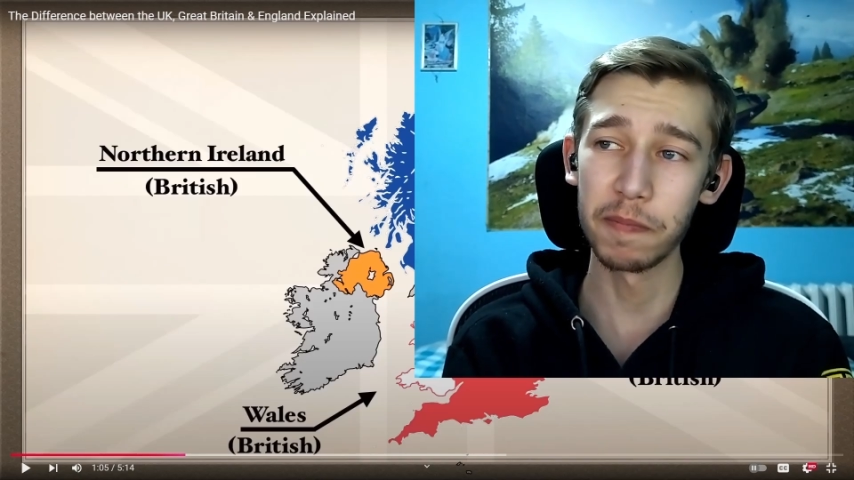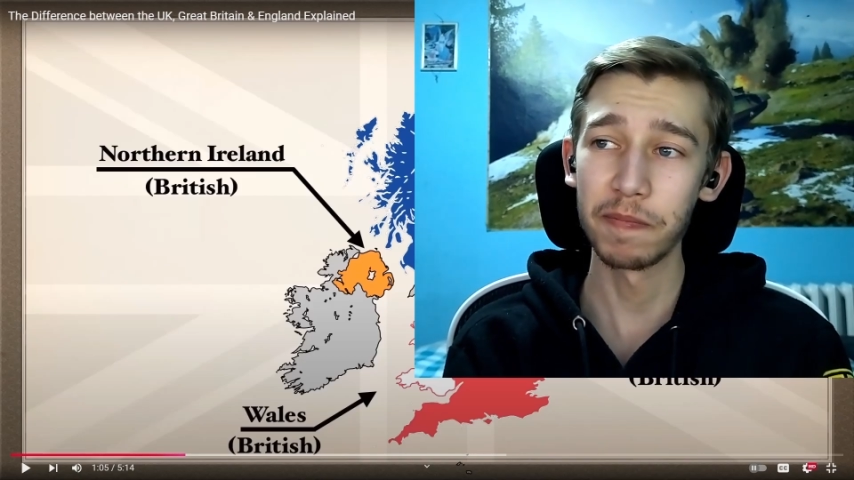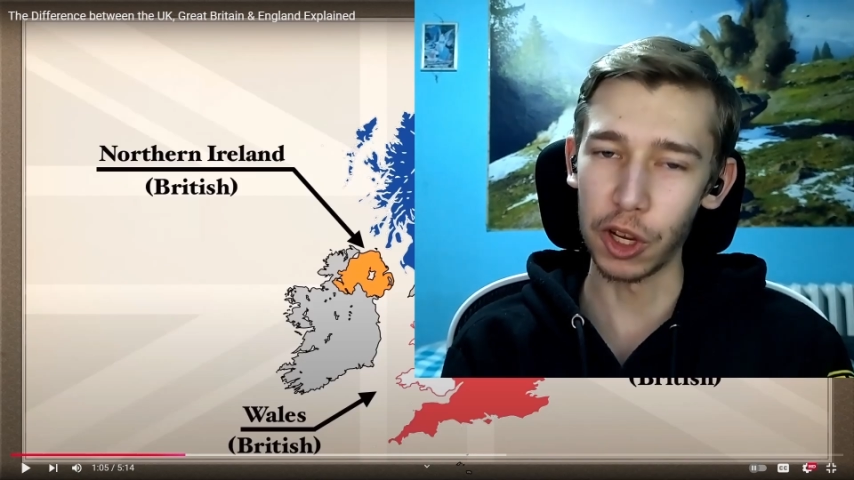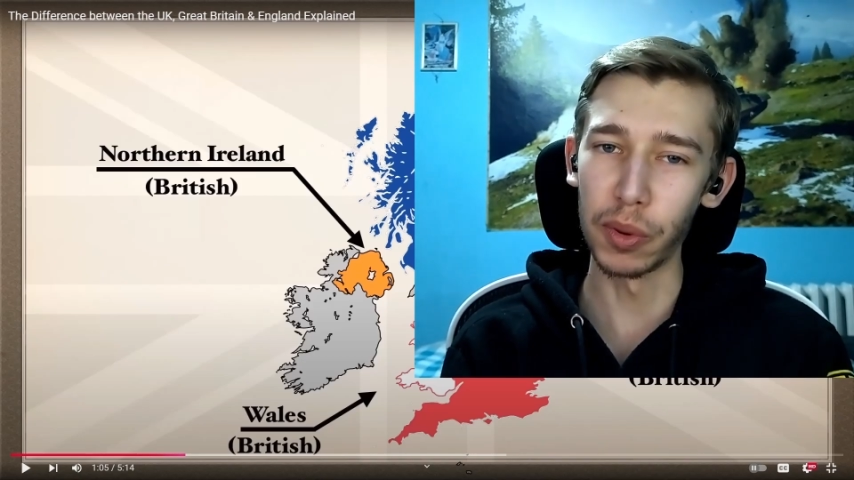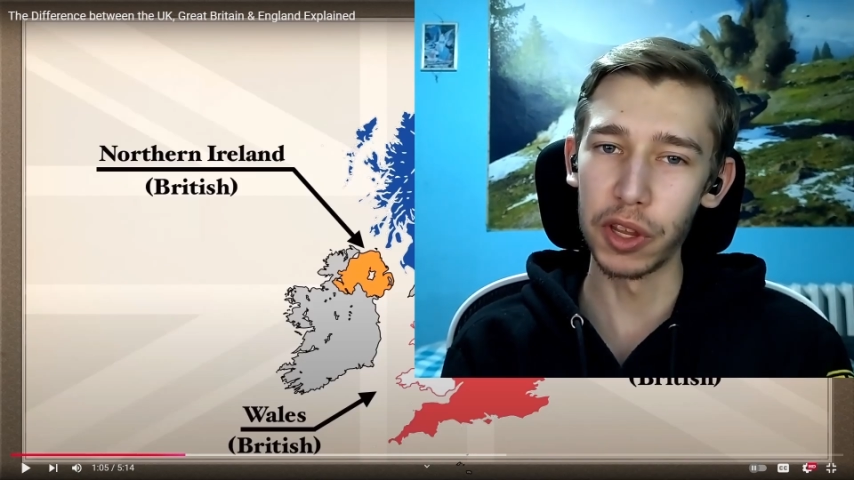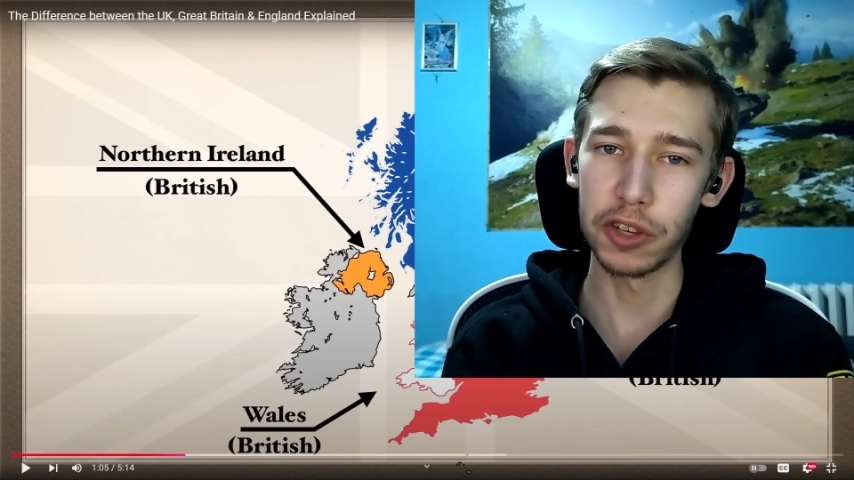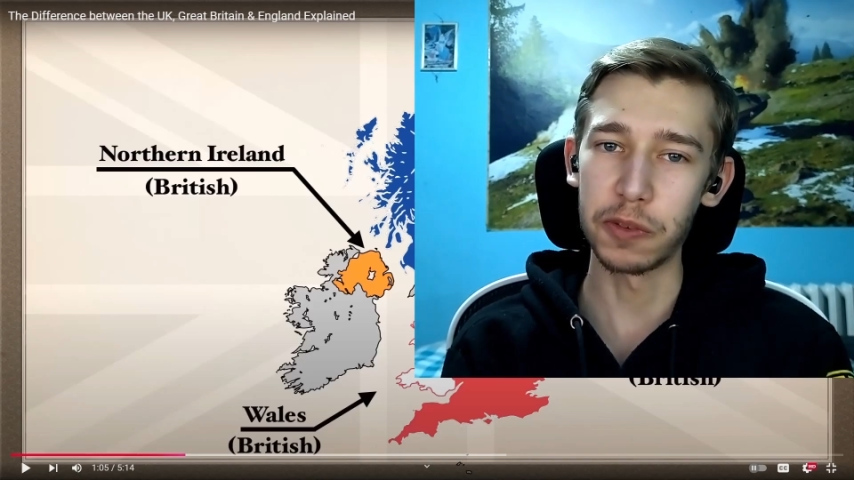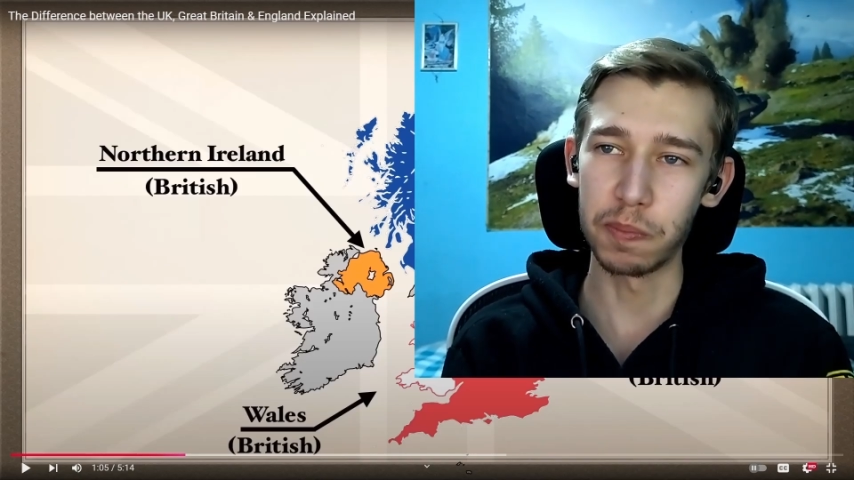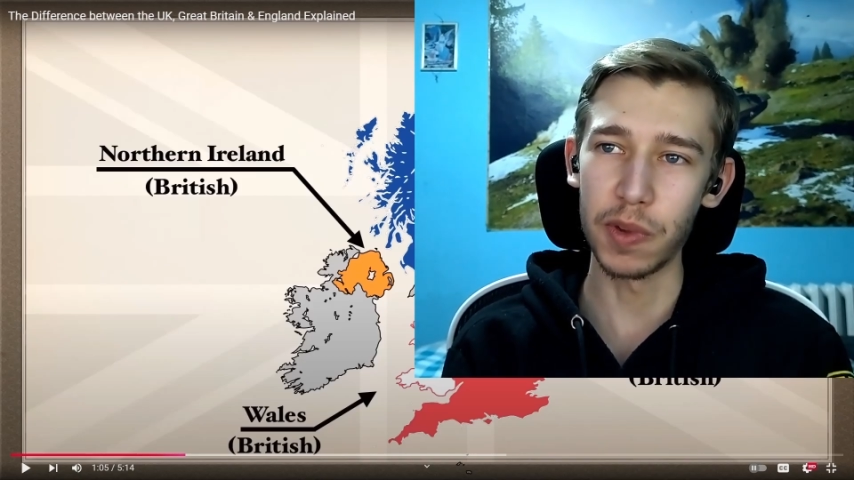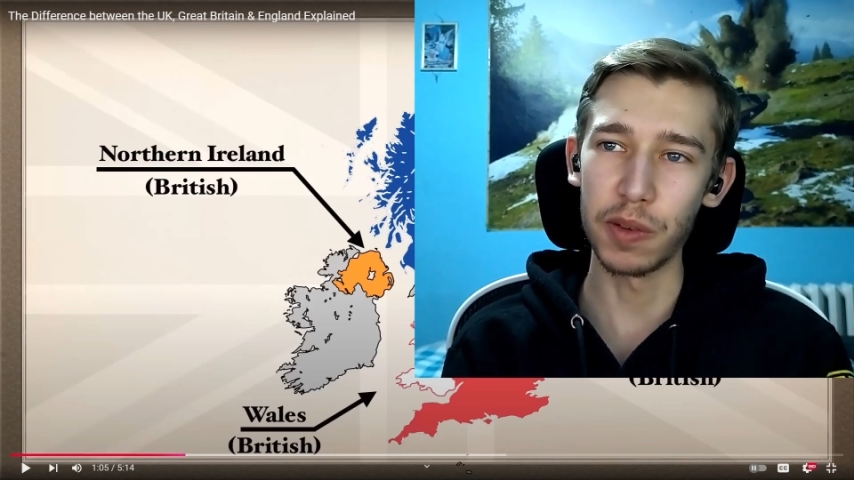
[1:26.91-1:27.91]
Some of
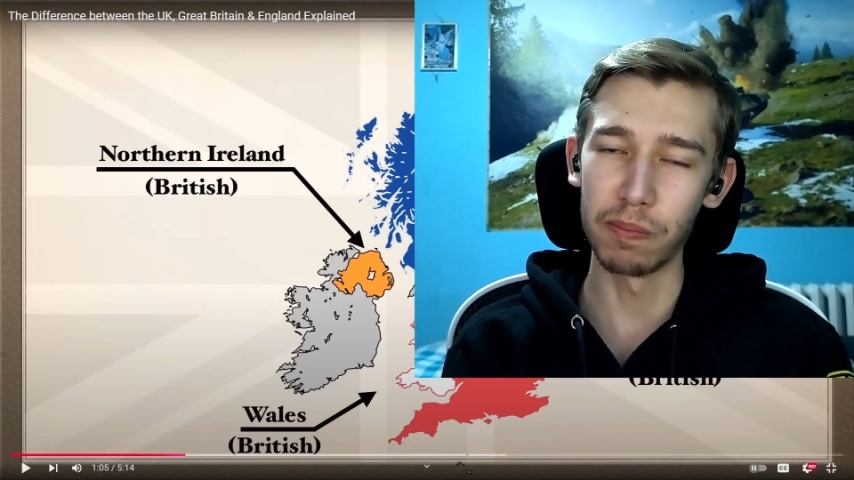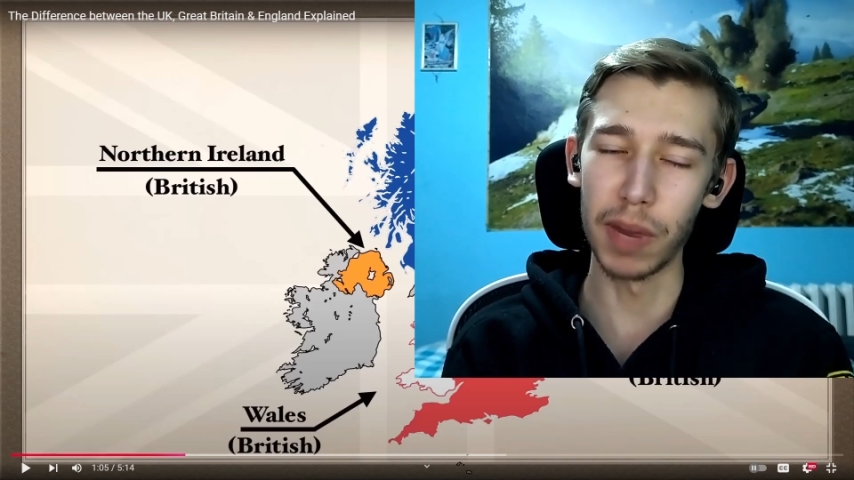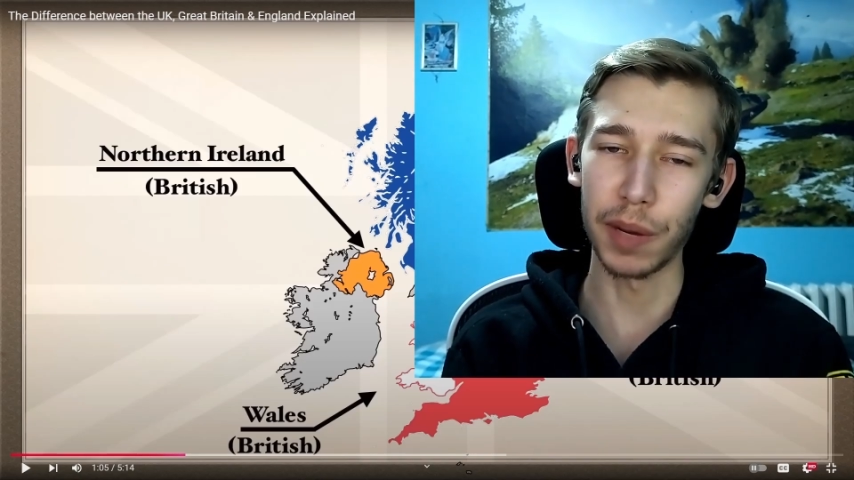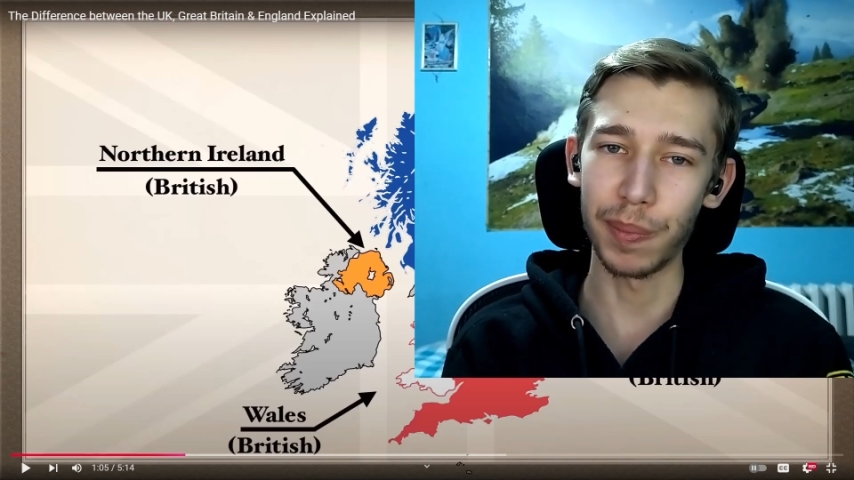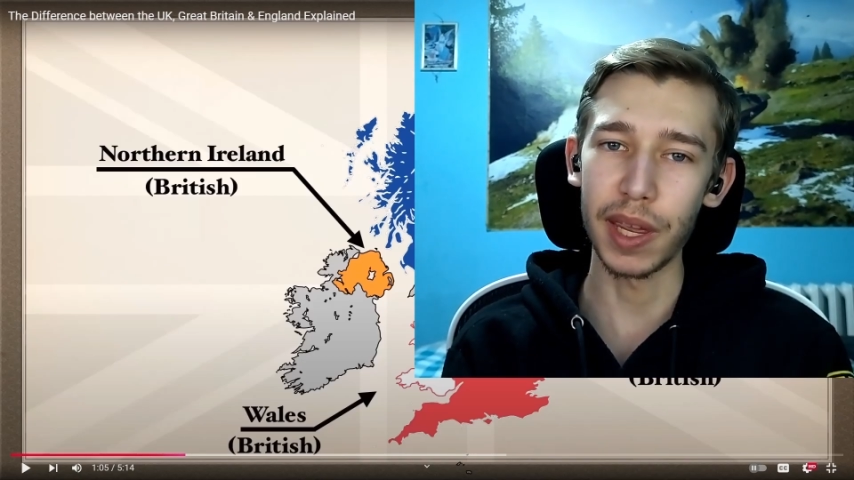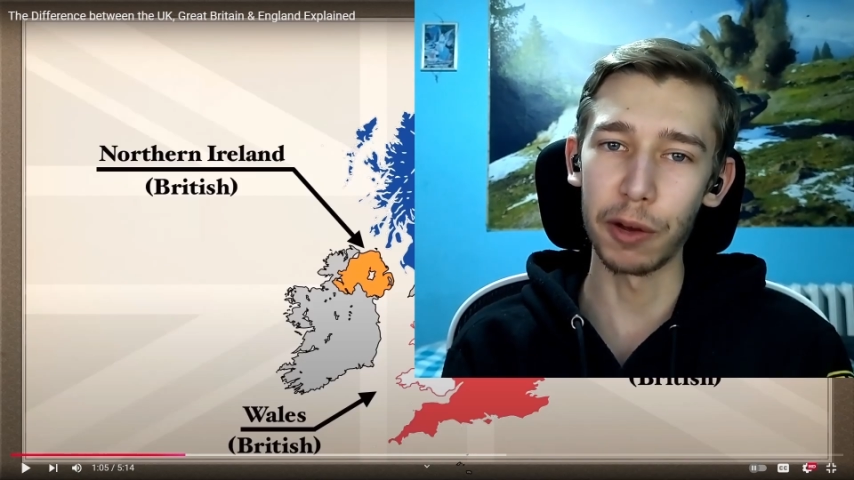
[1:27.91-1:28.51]
this might be